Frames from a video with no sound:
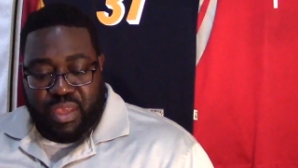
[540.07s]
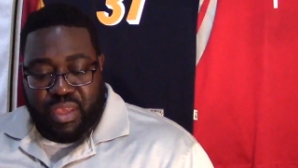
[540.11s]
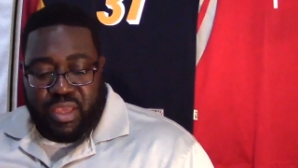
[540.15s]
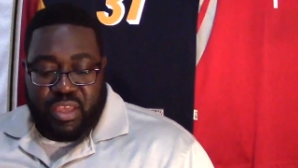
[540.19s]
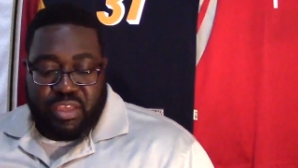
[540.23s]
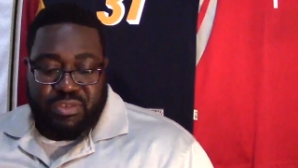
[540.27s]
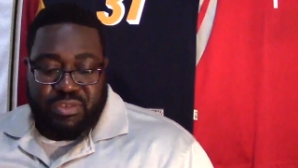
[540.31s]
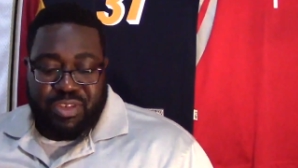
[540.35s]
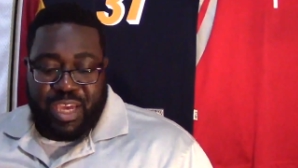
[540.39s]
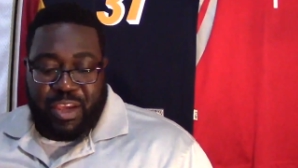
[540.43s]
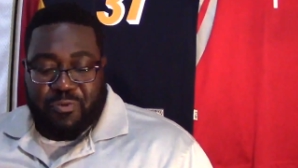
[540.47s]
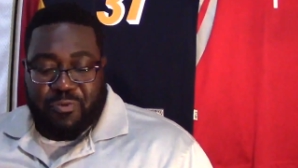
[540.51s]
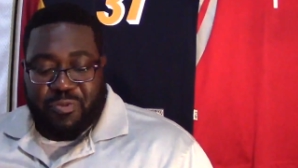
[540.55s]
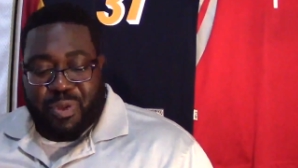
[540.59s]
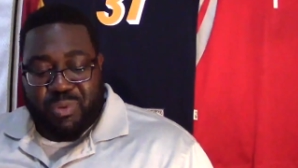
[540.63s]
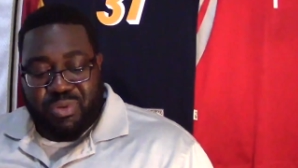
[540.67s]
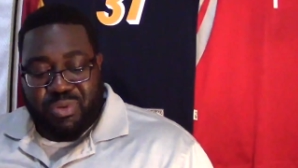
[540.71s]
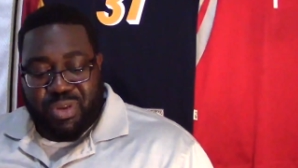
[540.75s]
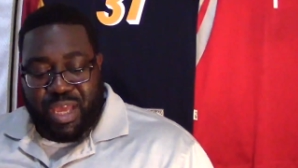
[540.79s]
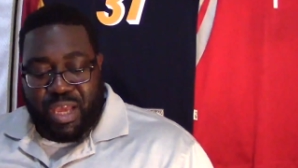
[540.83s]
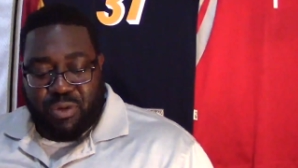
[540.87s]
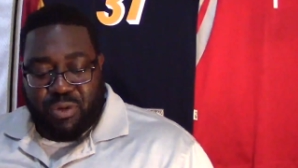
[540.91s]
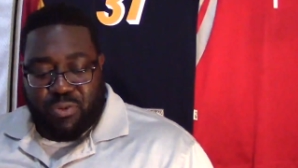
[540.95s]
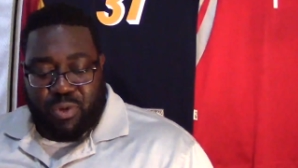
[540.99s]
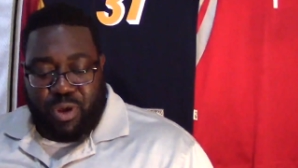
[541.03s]
You have people
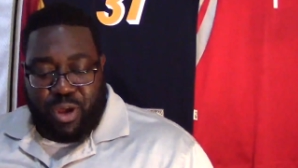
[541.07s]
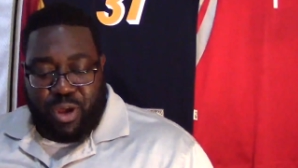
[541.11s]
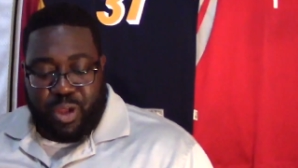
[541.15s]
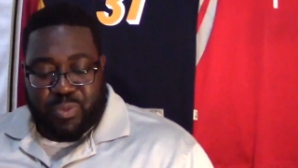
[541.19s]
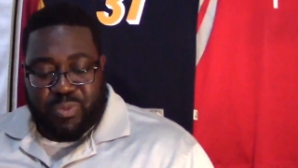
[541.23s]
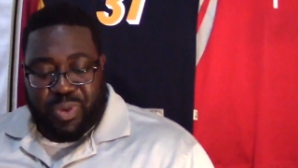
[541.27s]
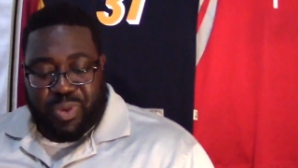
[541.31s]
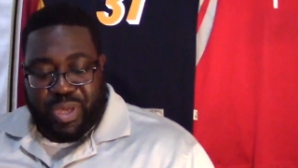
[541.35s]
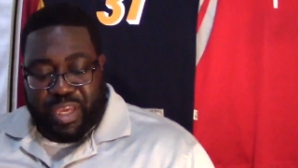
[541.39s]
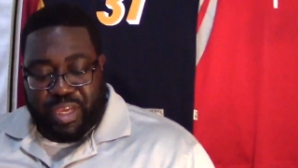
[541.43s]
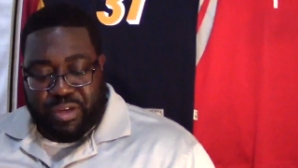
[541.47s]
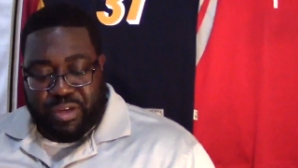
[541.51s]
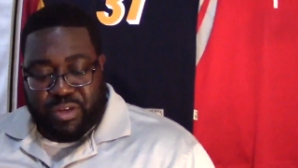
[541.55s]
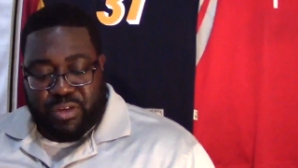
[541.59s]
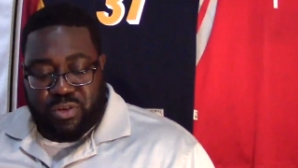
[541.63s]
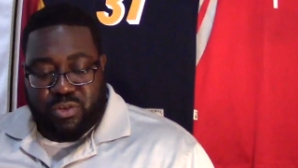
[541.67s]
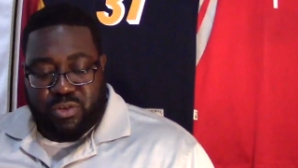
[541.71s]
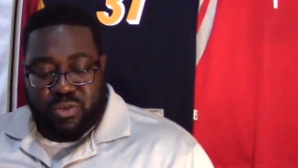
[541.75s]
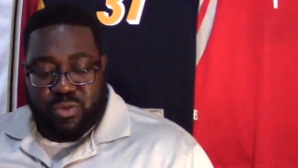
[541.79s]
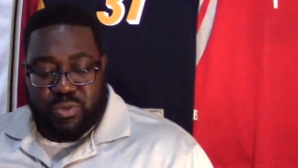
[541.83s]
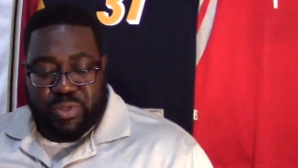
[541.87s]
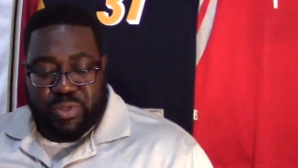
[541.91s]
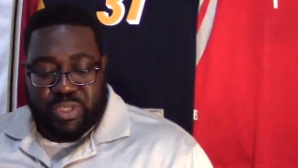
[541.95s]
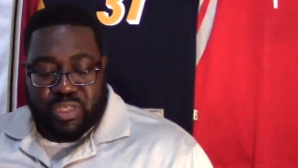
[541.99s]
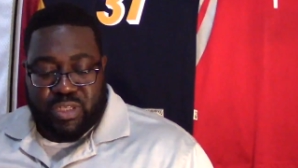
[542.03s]
like Ron Baker,
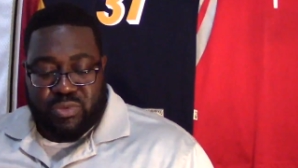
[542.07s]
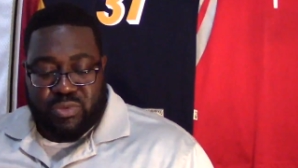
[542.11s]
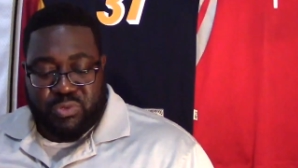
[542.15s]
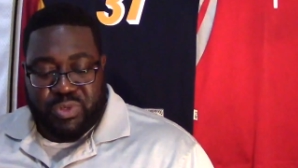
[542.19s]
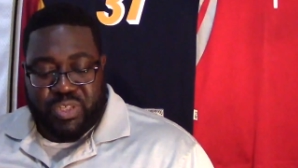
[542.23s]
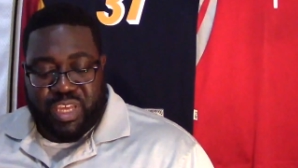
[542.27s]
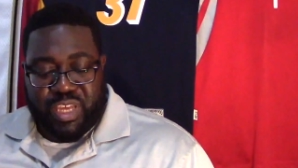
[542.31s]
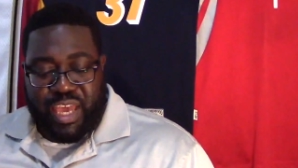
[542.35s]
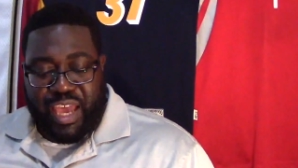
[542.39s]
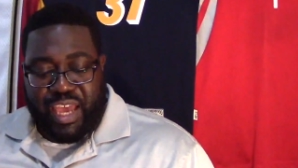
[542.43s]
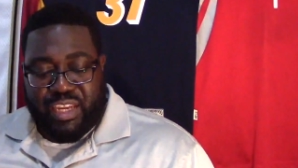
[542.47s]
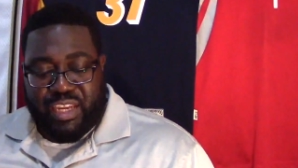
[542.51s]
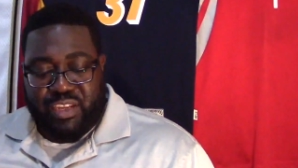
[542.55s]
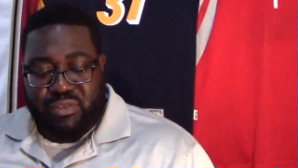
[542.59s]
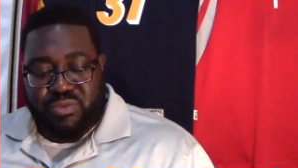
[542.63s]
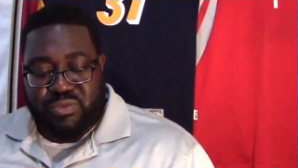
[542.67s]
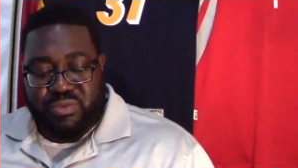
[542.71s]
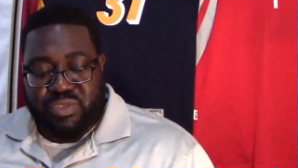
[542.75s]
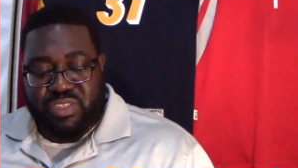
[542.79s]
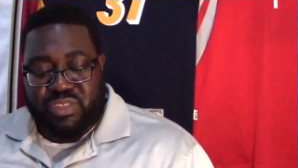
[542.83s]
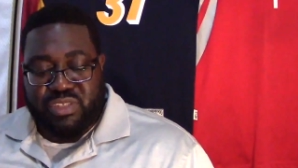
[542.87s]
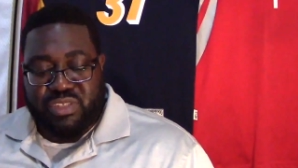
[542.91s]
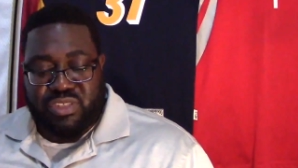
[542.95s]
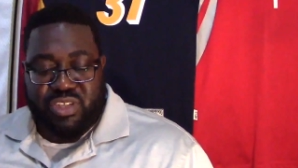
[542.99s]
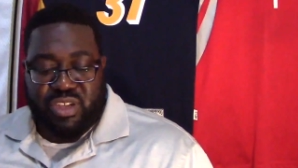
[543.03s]
who we
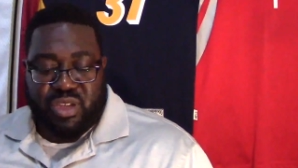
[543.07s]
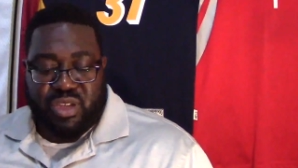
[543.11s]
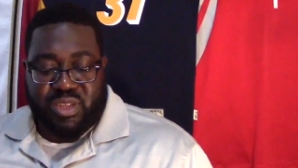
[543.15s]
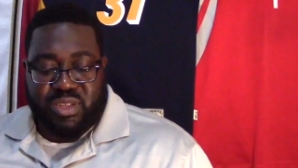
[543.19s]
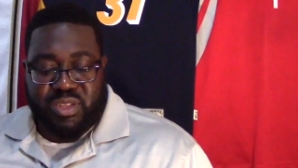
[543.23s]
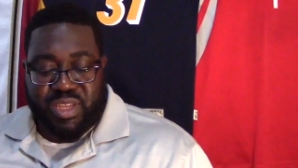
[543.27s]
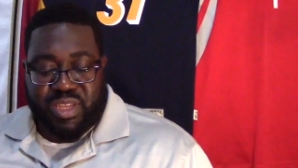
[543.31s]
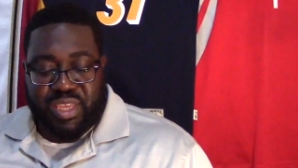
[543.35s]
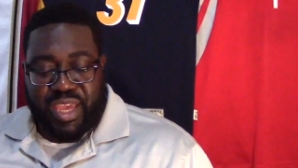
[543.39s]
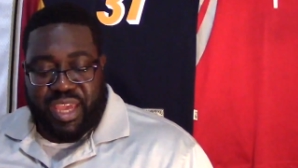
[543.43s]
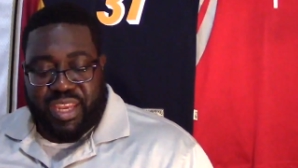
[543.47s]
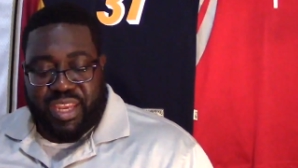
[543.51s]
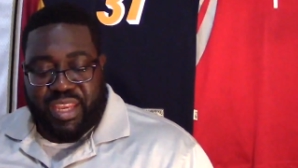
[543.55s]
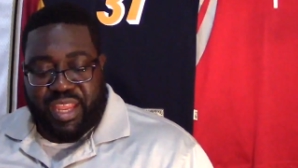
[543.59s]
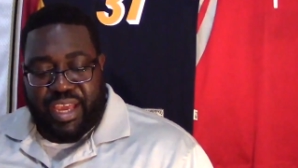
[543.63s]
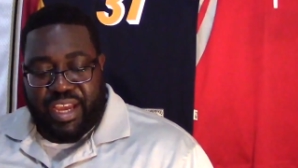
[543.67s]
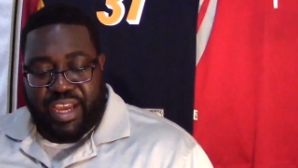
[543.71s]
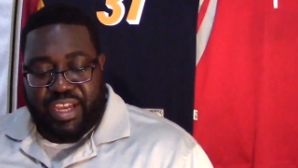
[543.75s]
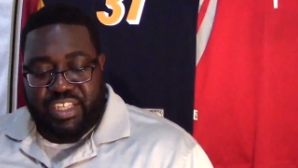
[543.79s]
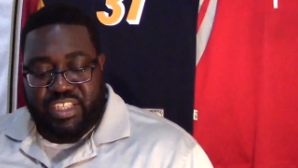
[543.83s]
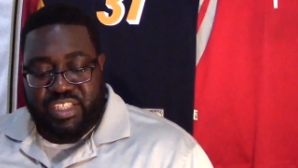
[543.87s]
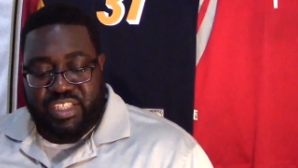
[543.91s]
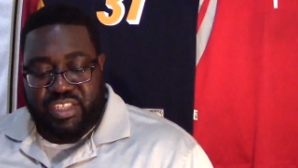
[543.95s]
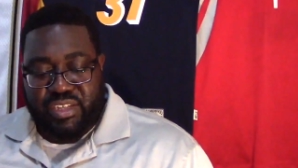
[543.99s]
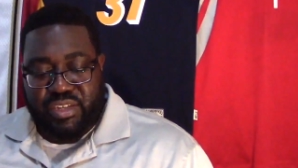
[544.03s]
took a look at
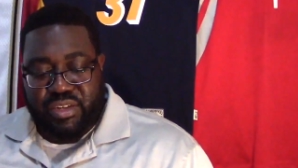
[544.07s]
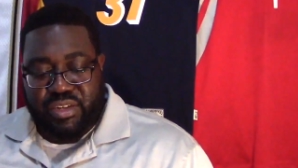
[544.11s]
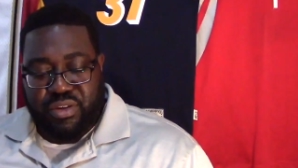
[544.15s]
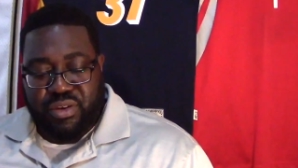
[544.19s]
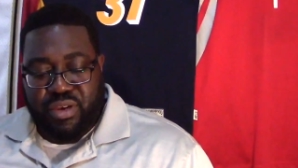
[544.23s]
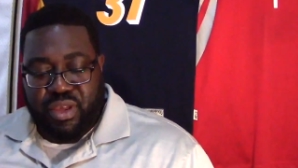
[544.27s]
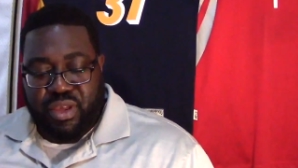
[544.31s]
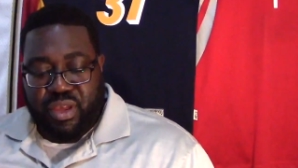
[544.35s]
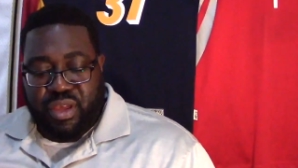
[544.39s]
last year.